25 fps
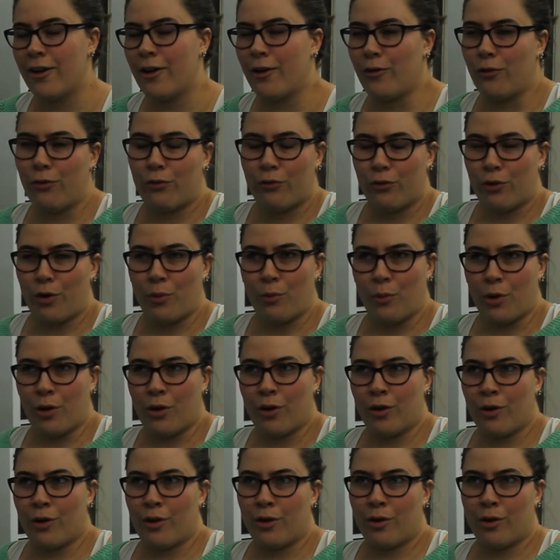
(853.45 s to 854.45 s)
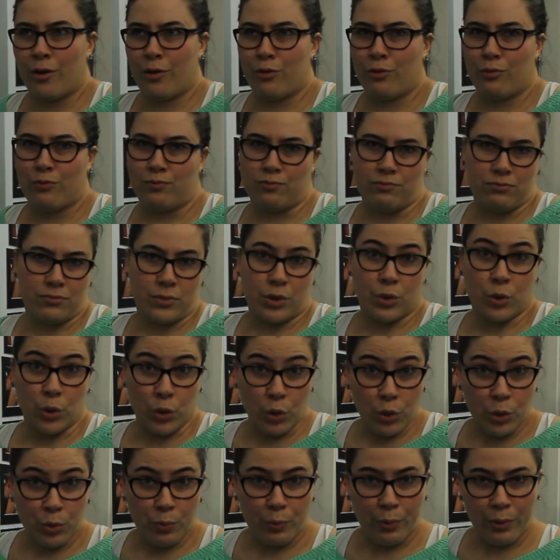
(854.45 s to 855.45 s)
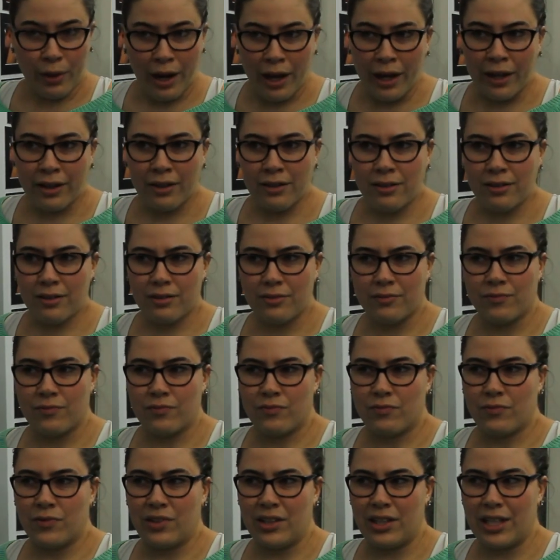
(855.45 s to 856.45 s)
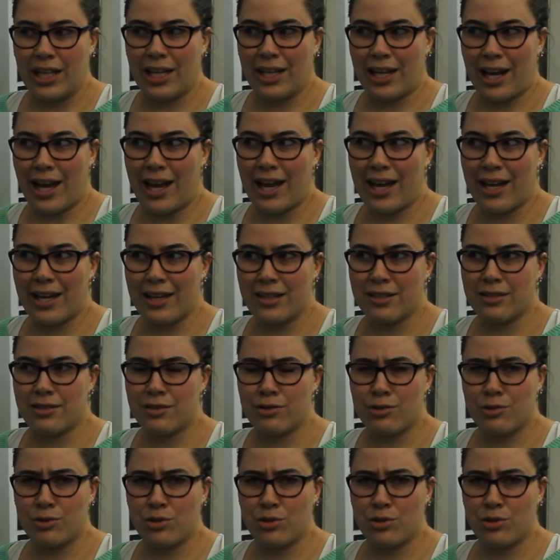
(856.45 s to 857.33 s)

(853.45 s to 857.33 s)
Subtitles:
from a good brand, that has